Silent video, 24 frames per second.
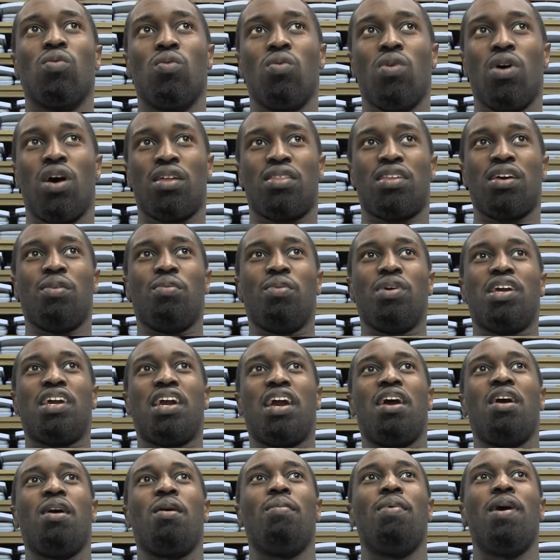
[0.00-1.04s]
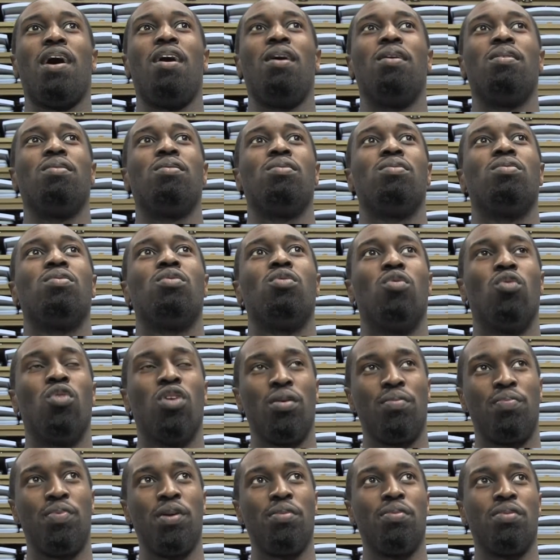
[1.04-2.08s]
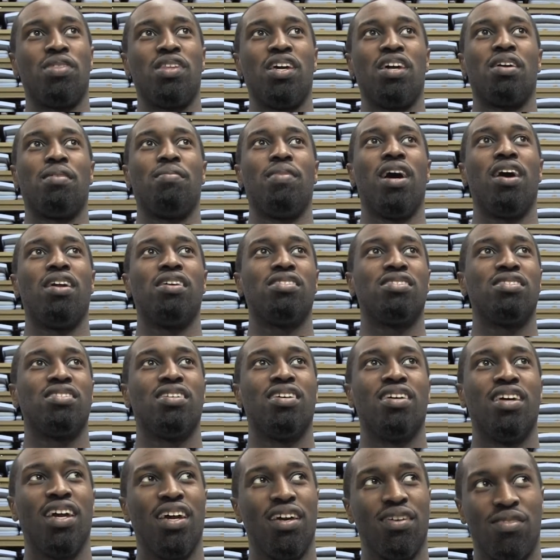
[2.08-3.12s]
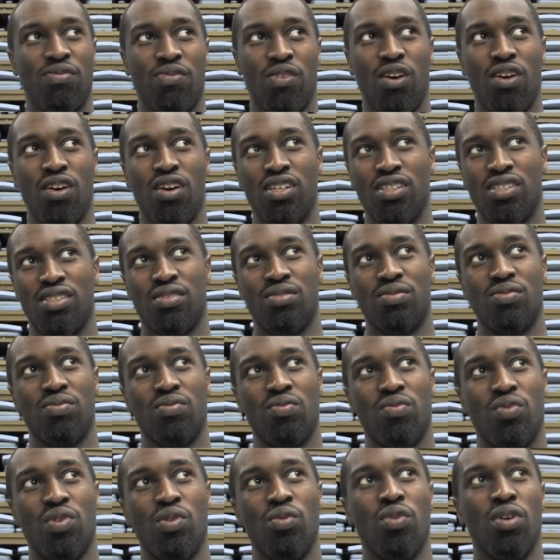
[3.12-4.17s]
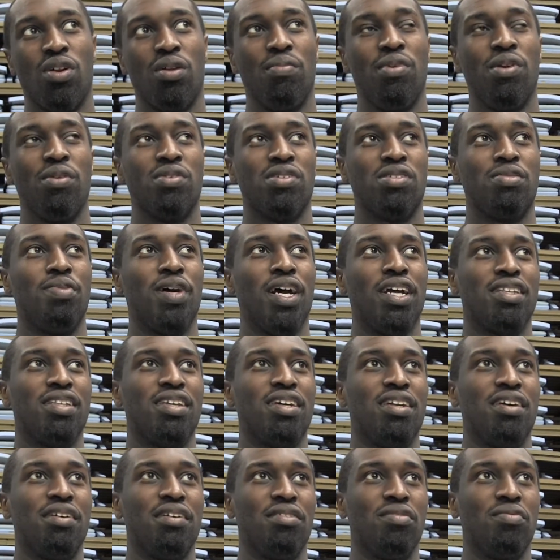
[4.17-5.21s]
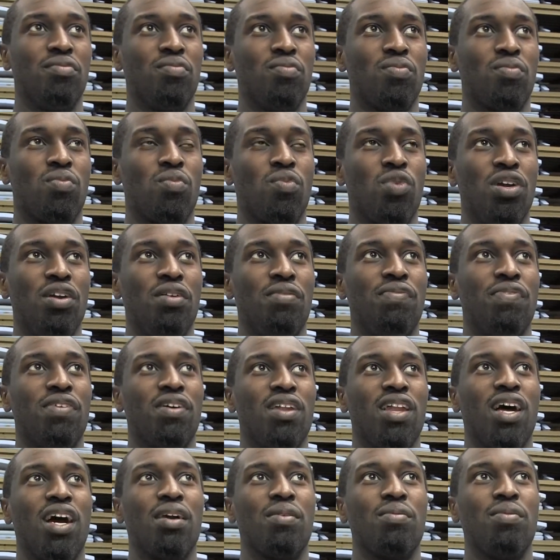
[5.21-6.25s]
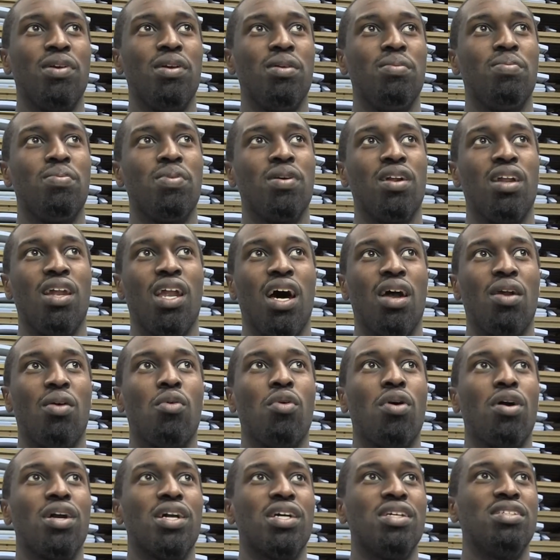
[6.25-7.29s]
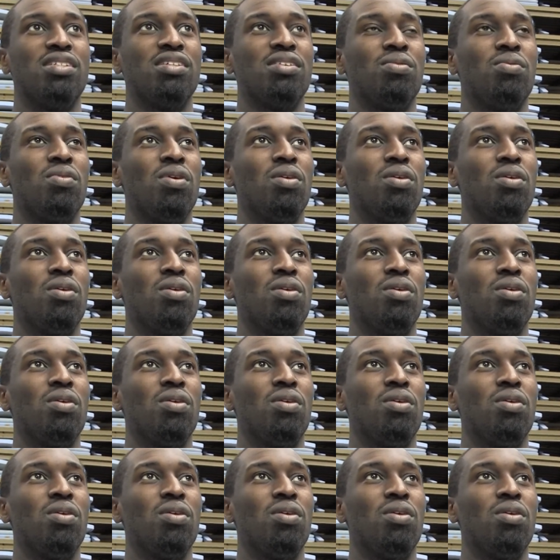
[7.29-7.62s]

I think we care about what people think about us as far as we want to be respected and we feel like we put a lot of work into